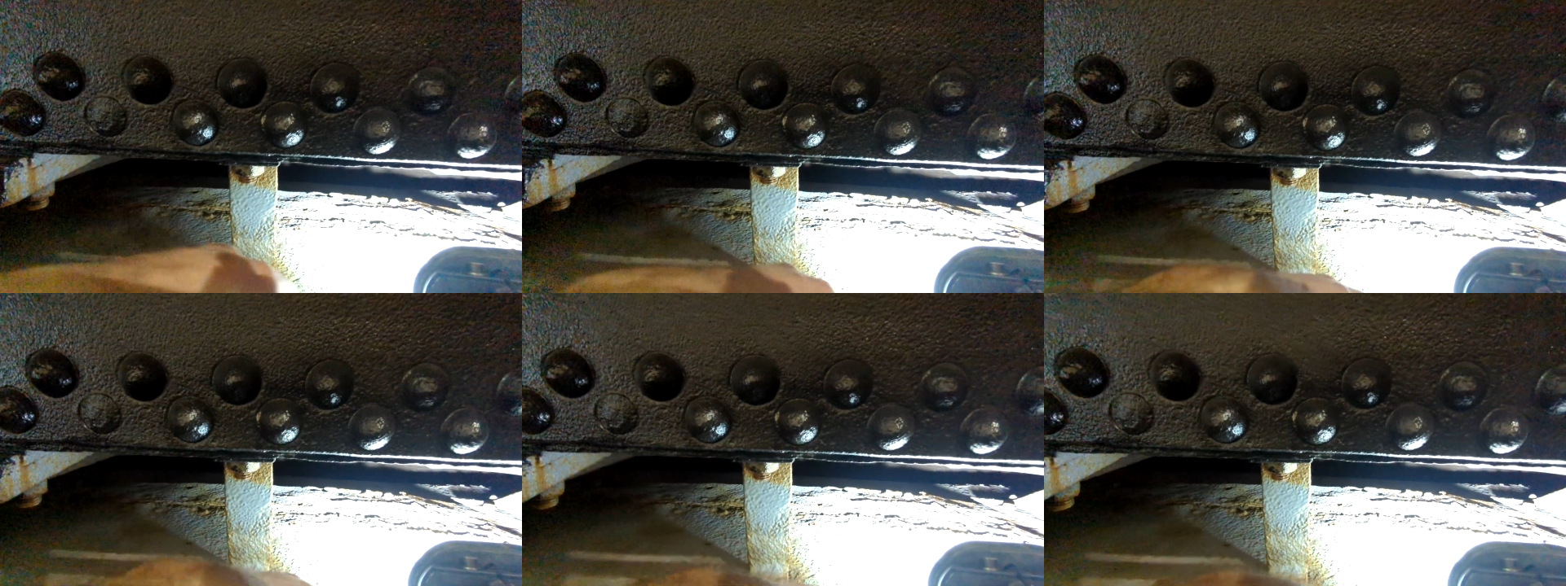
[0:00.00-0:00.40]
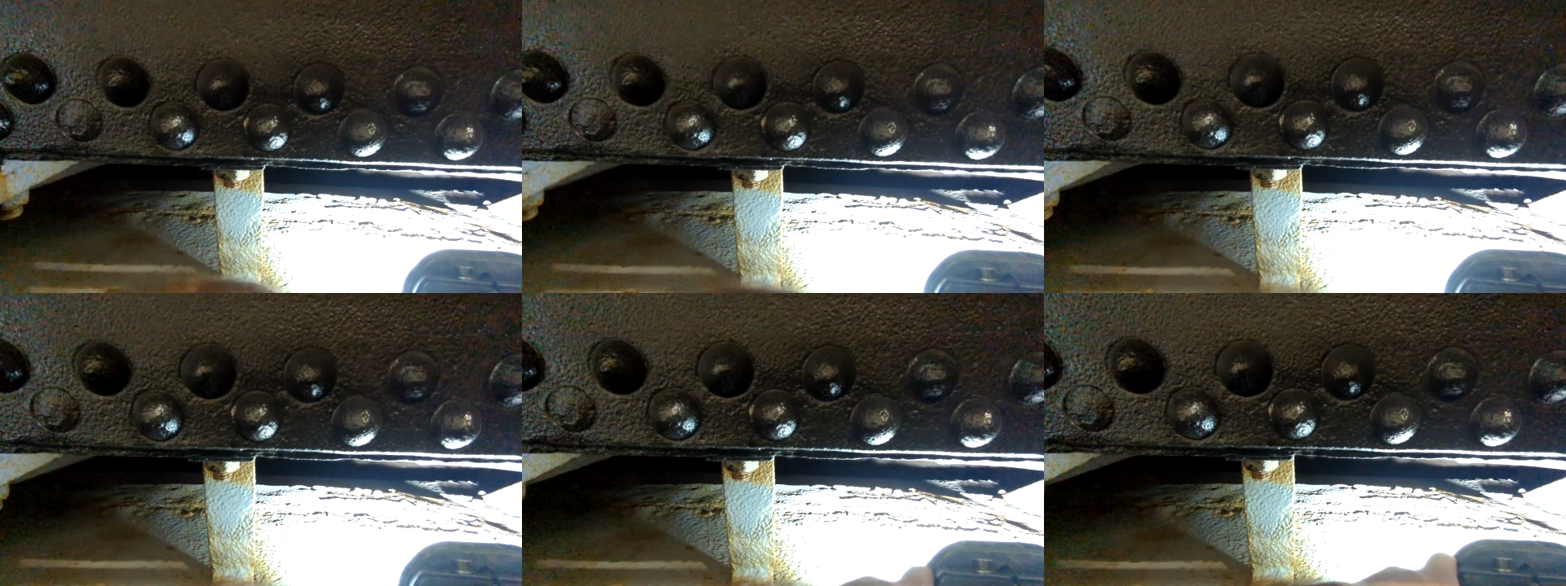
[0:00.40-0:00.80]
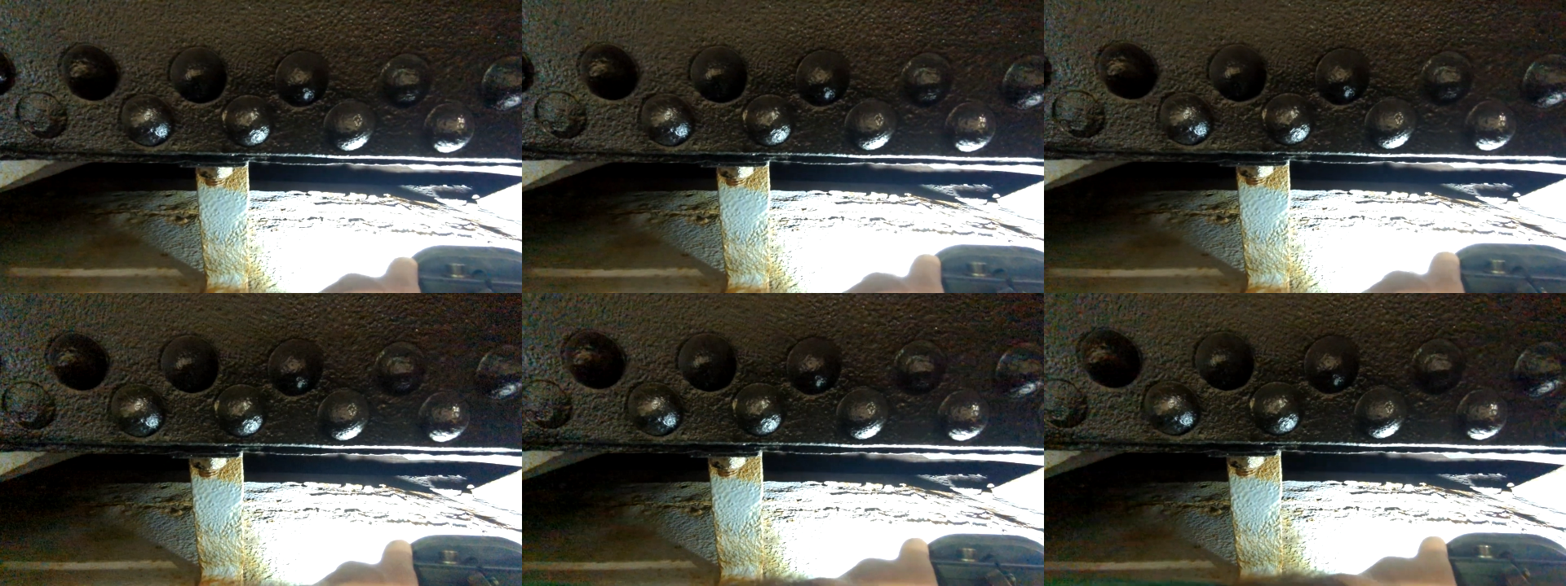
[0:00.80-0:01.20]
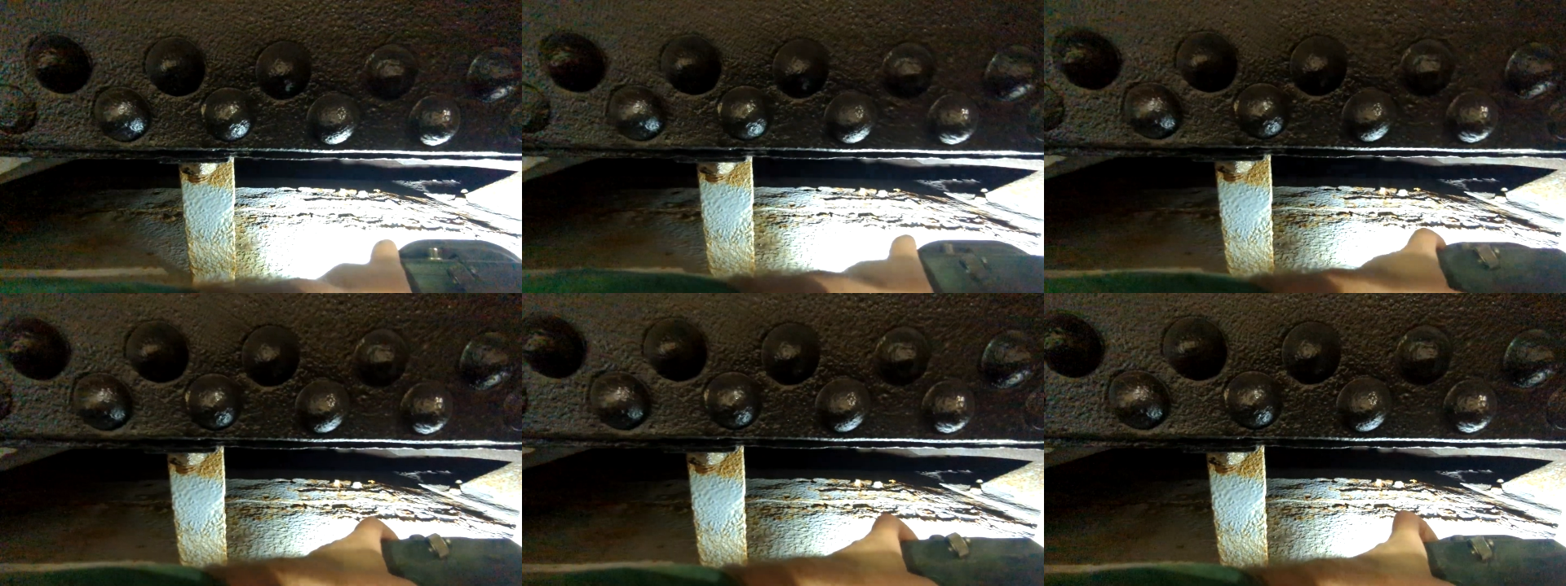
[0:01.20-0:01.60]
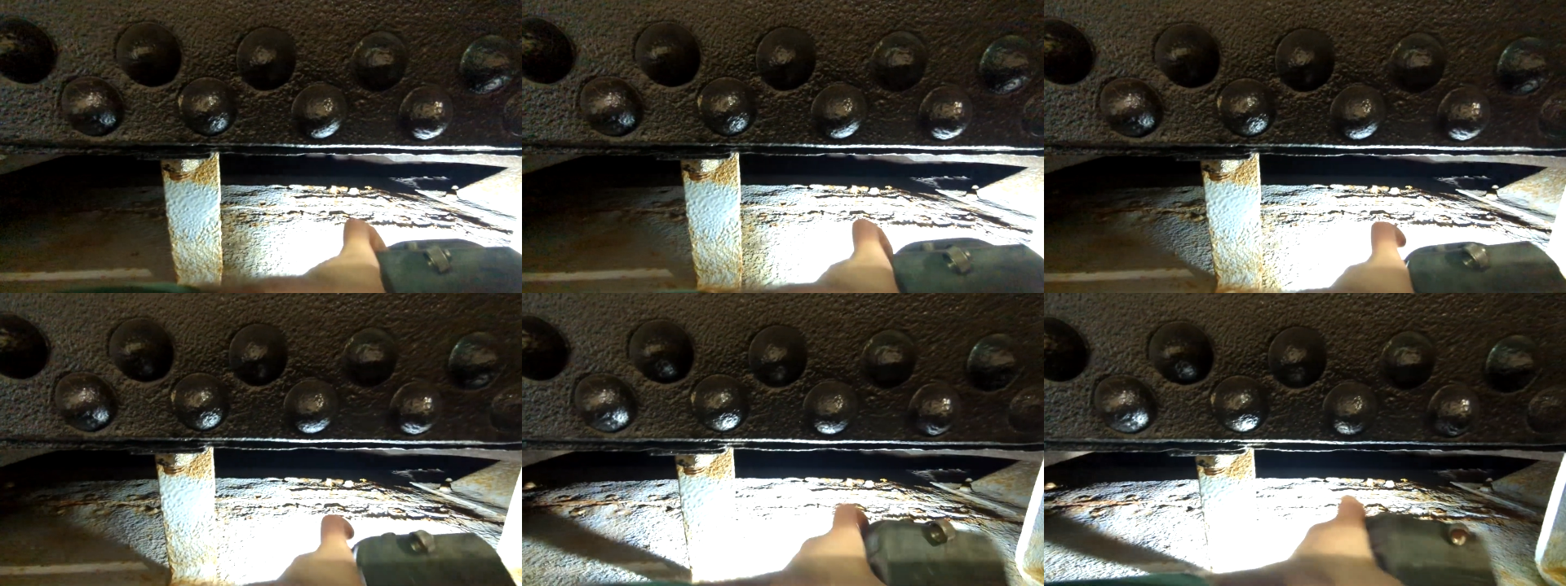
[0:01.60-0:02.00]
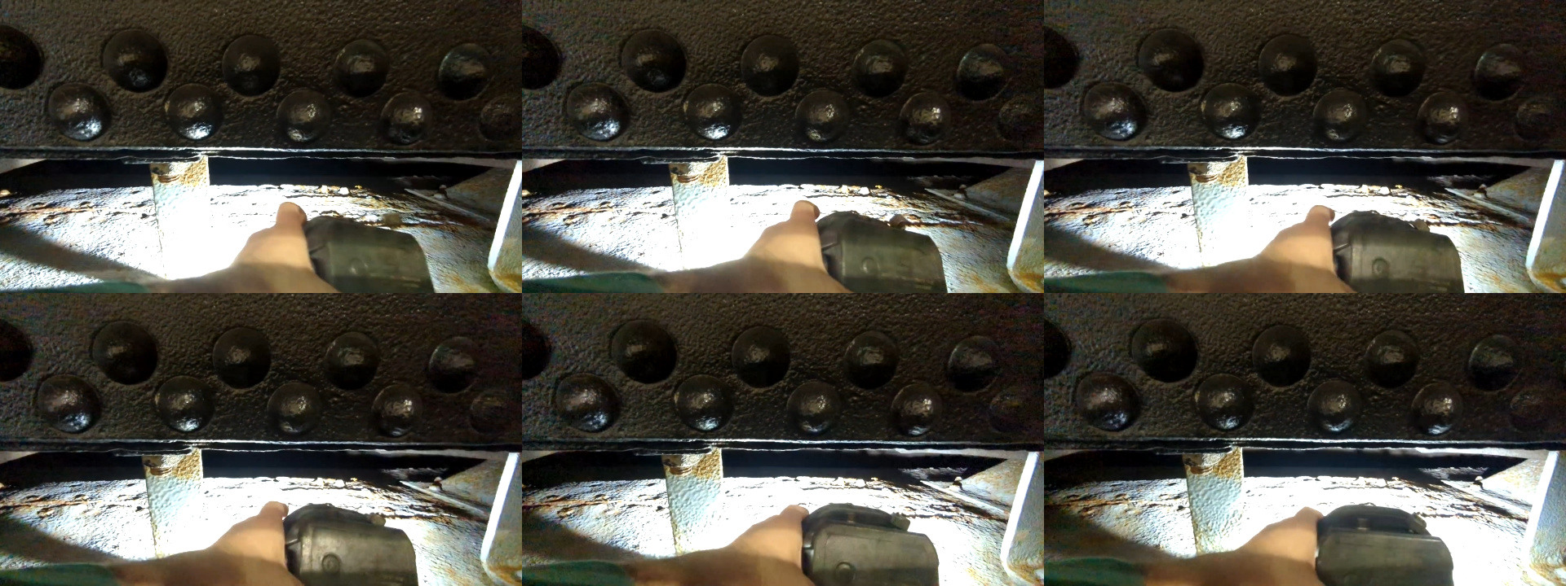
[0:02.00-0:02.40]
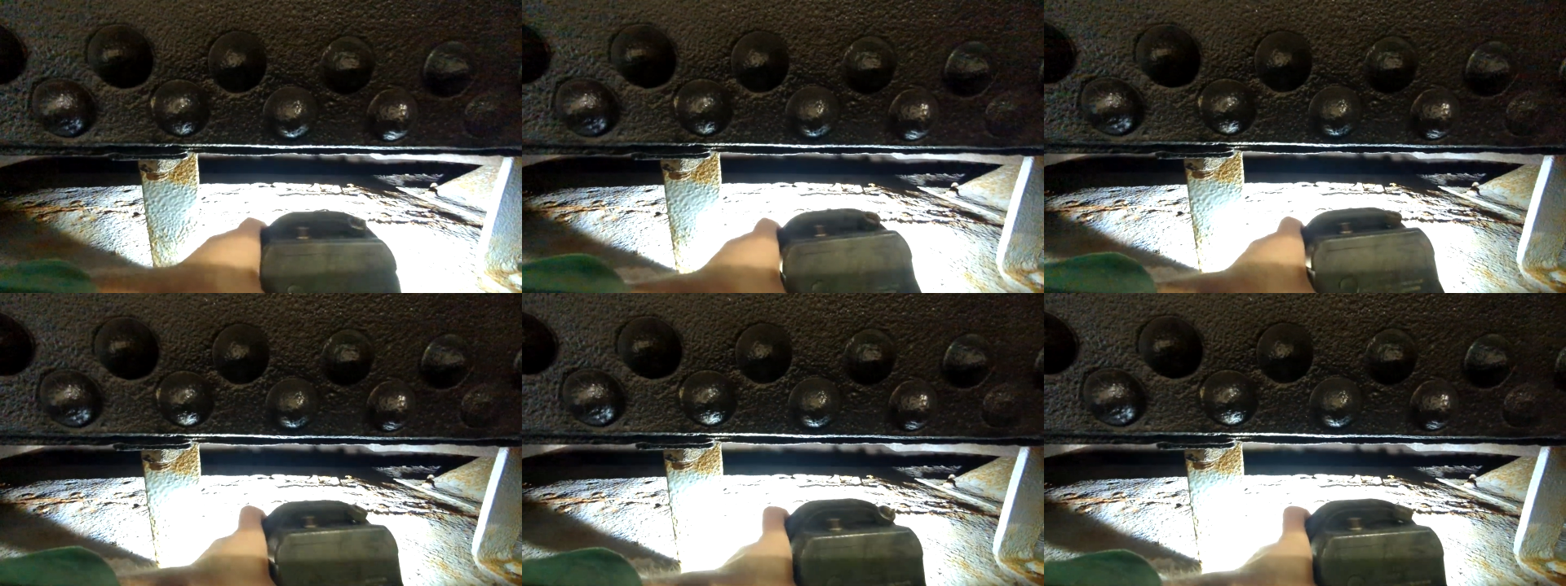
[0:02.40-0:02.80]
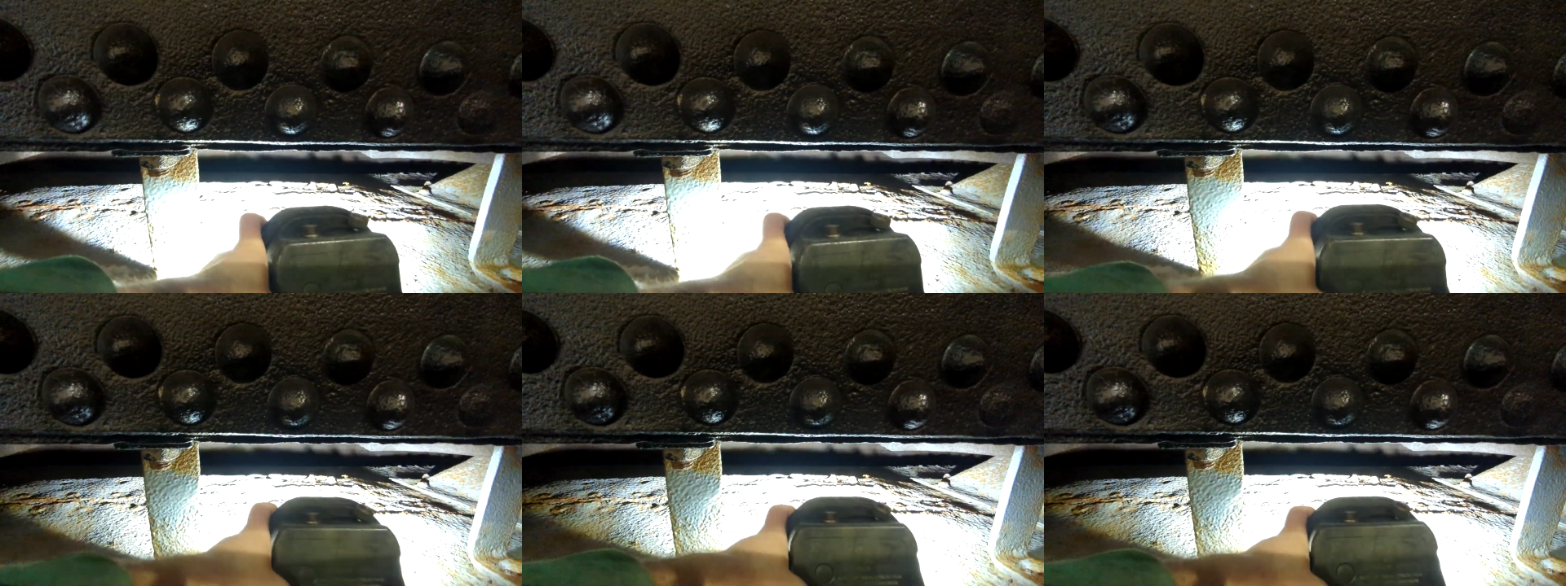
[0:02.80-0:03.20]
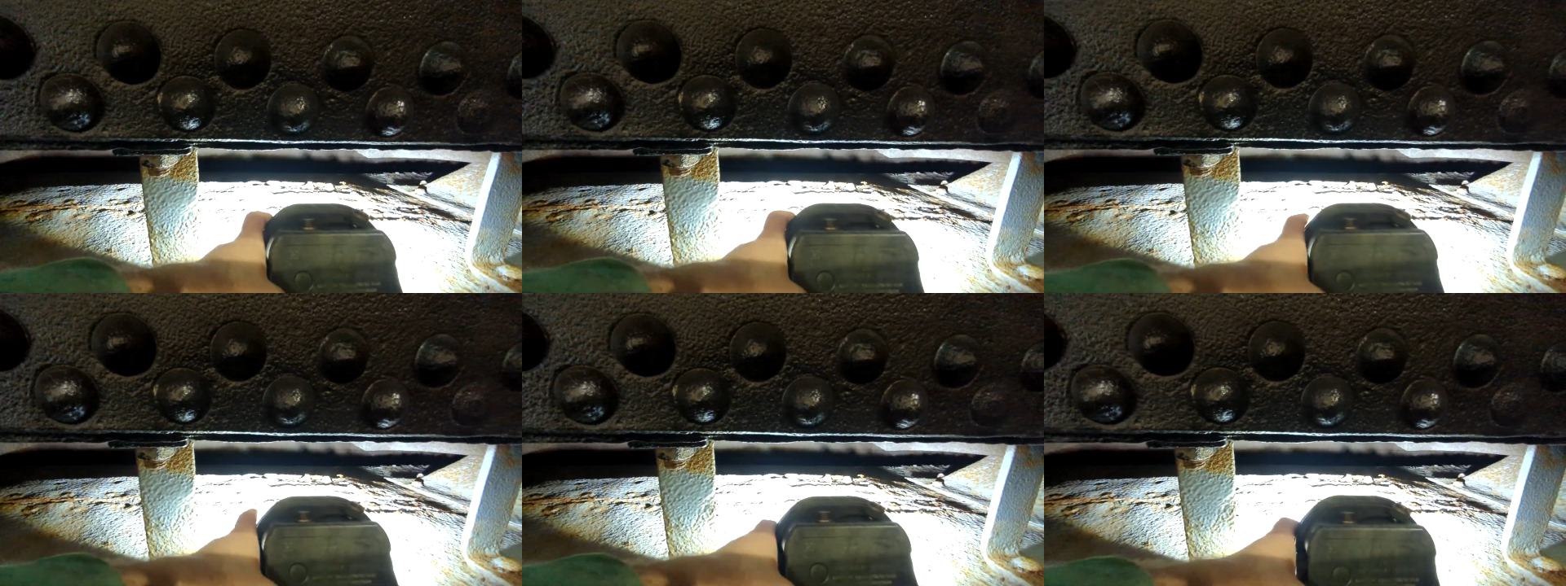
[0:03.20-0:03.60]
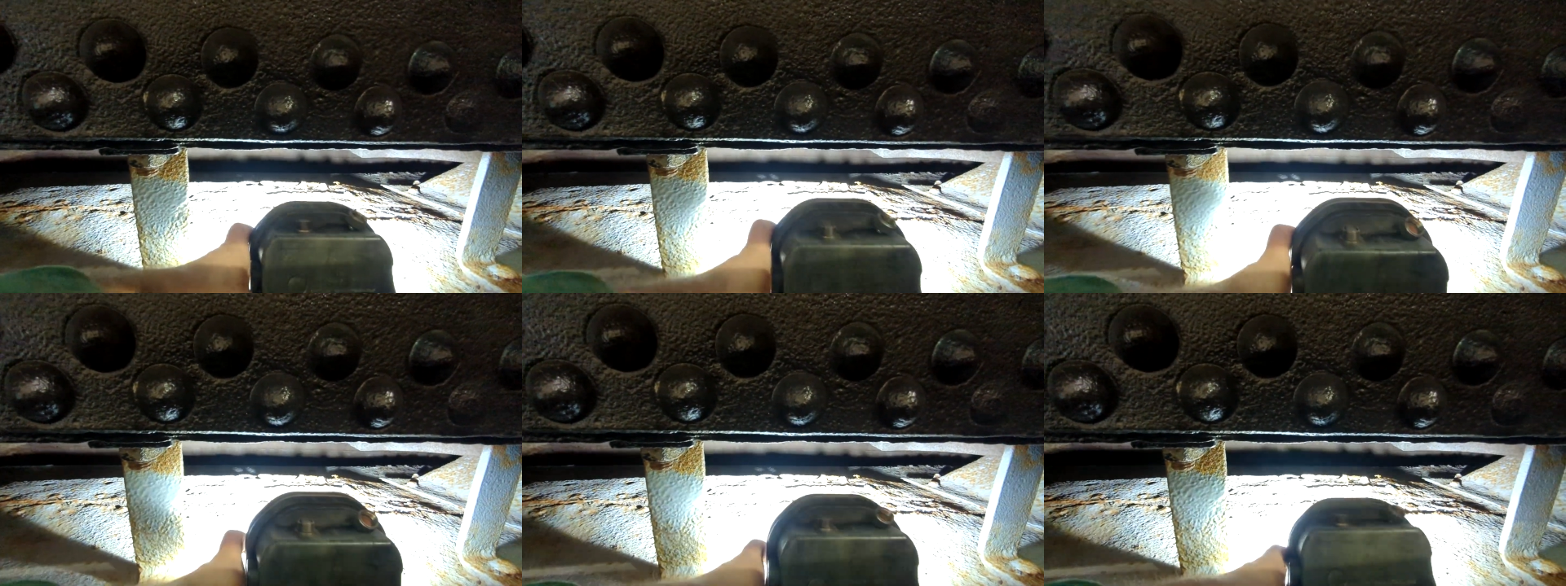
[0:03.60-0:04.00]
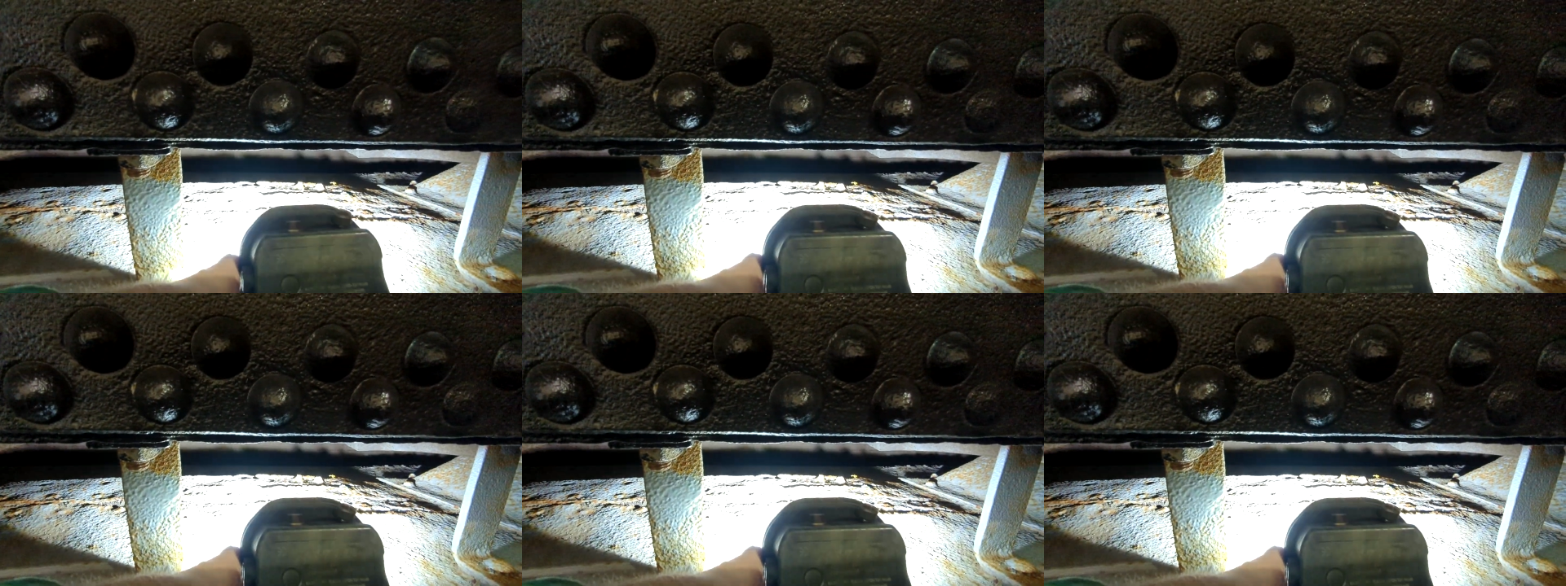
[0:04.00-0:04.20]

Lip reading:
(no speaker visible)